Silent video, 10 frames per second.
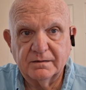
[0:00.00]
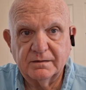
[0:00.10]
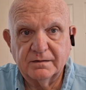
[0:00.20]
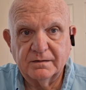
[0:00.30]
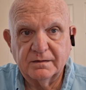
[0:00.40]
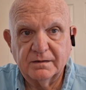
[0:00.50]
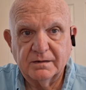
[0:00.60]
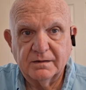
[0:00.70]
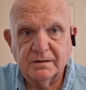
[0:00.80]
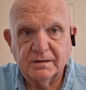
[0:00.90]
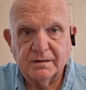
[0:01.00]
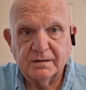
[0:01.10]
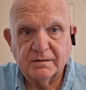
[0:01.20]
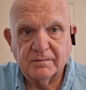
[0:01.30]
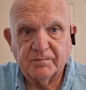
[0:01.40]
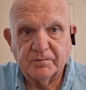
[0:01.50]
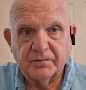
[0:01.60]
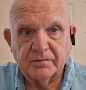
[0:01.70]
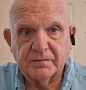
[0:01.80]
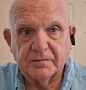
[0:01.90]

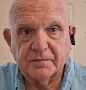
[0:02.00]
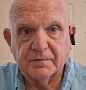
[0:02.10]
[no speech]